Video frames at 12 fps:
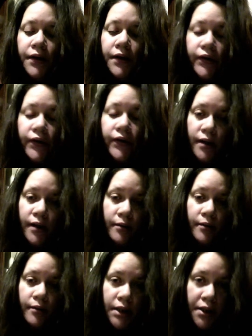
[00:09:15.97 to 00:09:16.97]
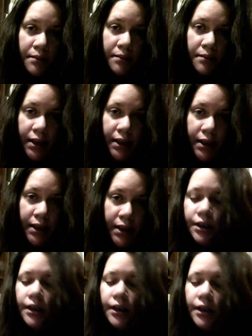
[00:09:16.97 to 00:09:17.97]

their documentation,